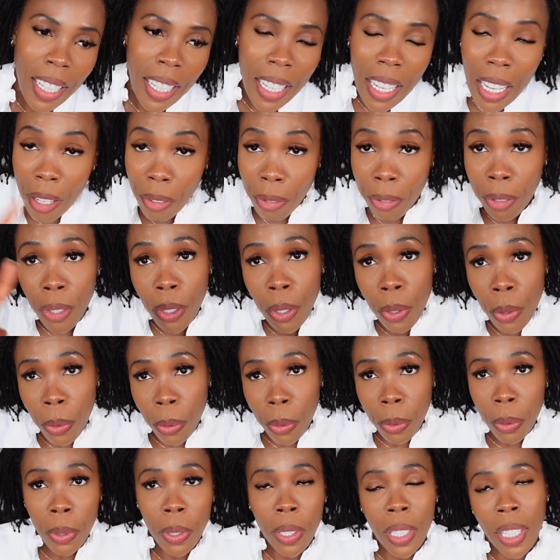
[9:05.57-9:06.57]
if
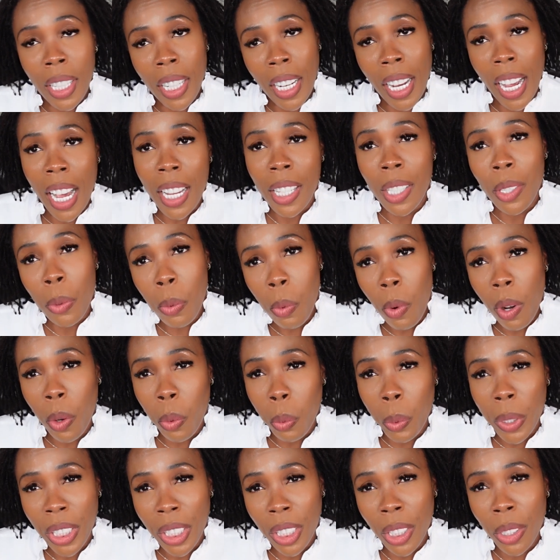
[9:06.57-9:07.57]
you are the
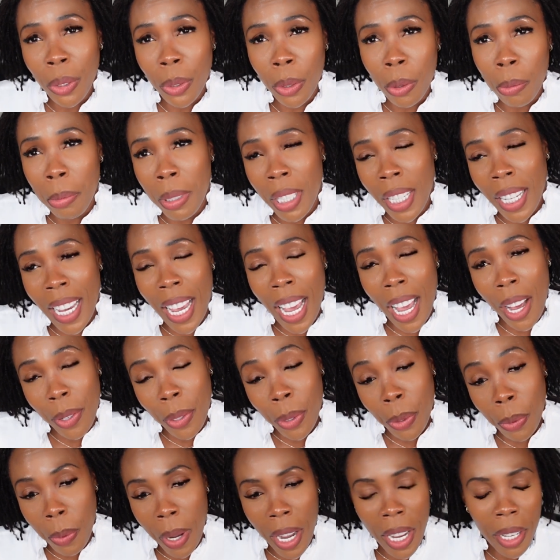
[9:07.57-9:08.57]
one wishing to be a
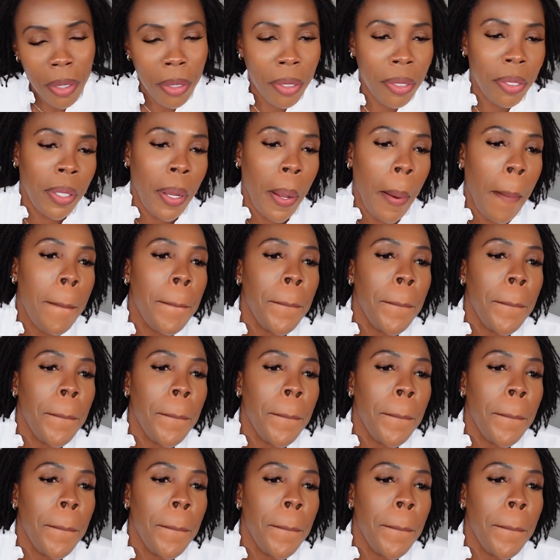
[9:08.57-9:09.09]
housewife,